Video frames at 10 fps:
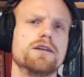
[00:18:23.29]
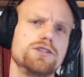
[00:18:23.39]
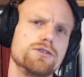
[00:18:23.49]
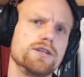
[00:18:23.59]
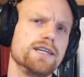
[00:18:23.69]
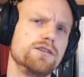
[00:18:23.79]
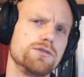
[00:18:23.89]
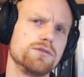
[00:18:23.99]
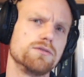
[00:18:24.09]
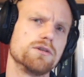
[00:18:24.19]
tuning
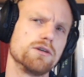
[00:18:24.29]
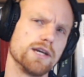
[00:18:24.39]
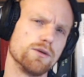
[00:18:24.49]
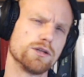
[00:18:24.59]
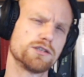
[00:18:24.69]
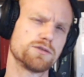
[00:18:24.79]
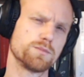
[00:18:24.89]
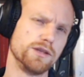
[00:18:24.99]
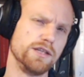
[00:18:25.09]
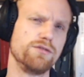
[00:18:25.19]
into, okay, what's
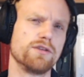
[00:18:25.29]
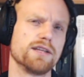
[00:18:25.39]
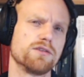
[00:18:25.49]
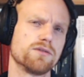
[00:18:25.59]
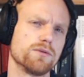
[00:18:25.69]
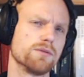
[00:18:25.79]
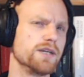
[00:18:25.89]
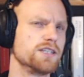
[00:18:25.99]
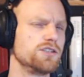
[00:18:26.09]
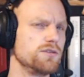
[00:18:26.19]
beneath that, what
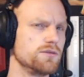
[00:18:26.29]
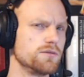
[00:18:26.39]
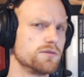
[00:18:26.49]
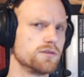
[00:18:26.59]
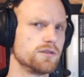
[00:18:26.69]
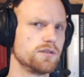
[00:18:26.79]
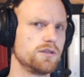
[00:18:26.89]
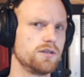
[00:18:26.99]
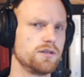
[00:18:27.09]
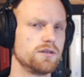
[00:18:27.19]
makes you
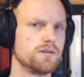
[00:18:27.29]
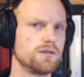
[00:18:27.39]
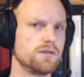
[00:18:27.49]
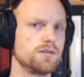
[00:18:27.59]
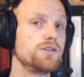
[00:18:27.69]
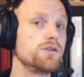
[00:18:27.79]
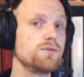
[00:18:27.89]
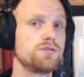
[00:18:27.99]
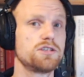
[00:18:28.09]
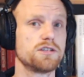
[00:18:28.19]

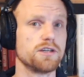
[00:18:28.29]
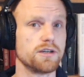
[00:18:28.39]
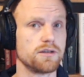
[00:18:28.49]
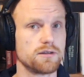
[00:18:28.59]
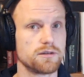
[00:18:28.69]
choose the